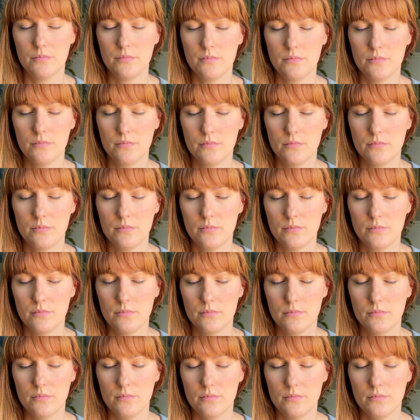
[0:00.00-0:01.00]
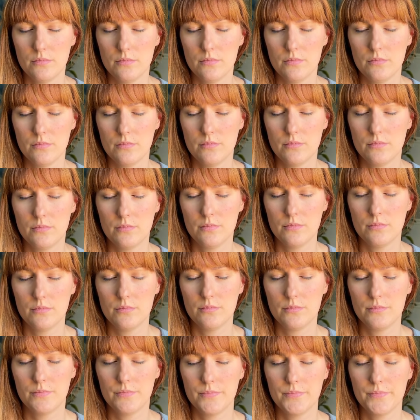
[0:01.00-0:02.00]

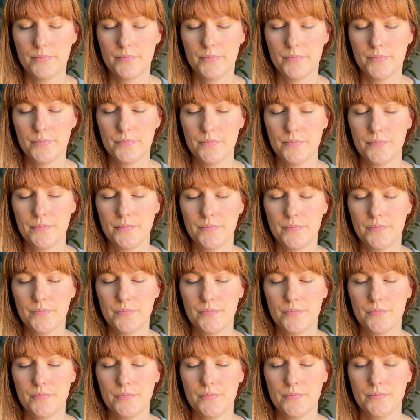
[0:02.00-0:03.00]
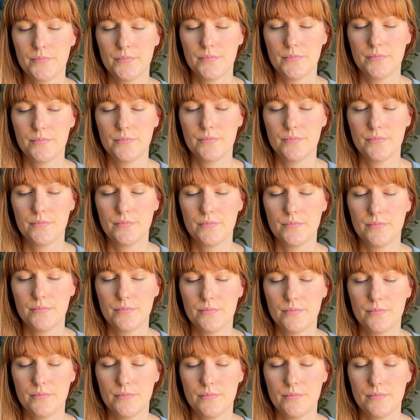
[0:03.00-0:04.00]

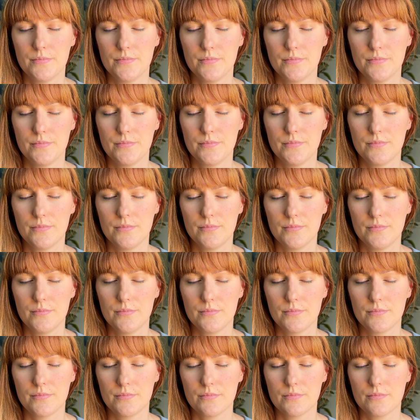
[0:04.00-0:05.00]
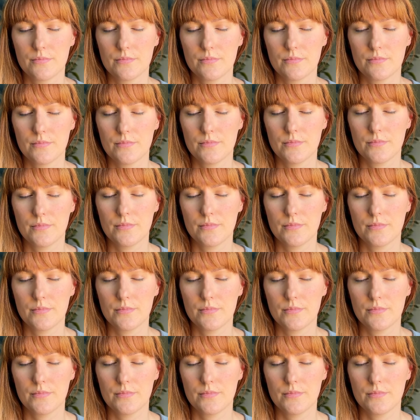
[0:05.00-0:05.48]
No one is speaking in this clip.